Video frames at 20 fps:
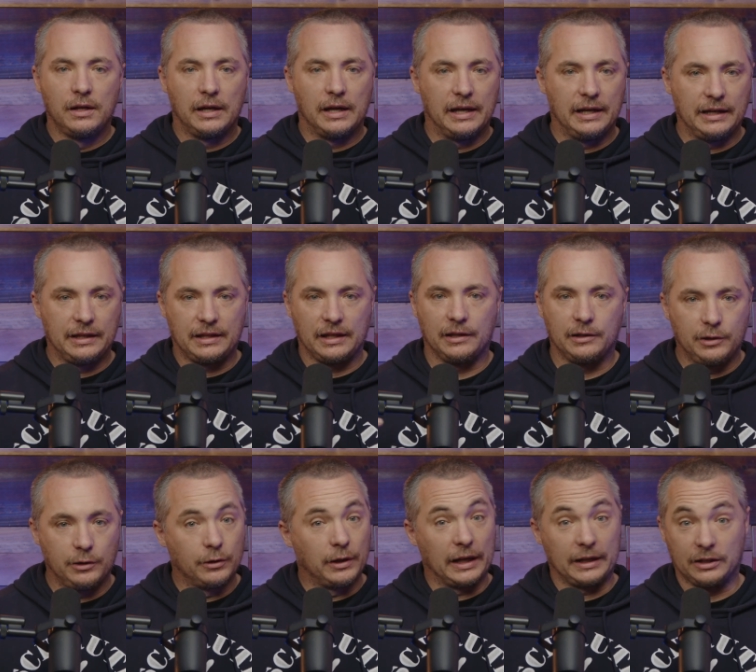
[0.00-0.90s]
anything
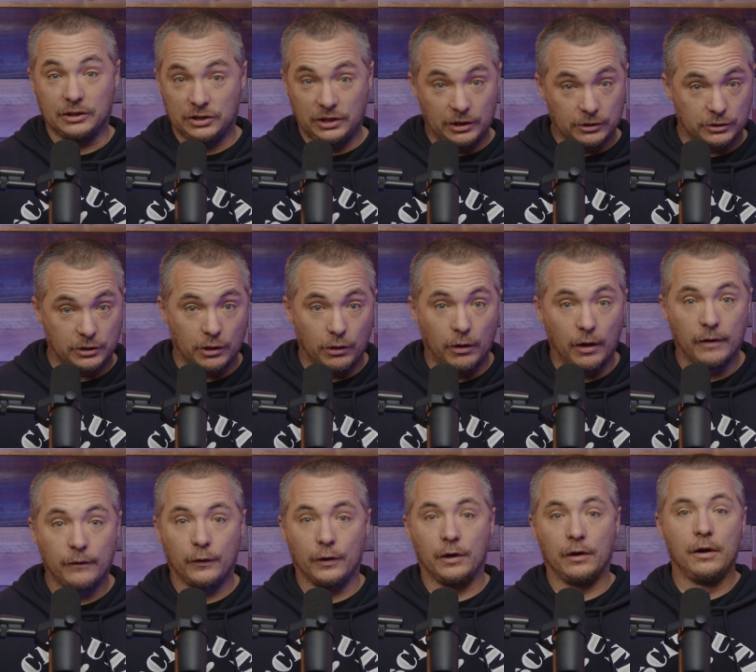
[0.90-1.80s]
you'd like to see us go
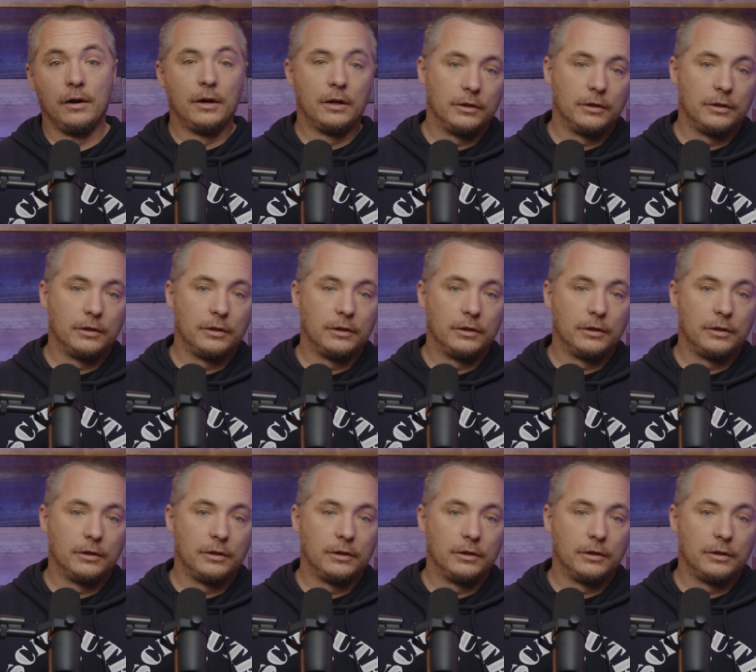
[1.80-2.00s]
over,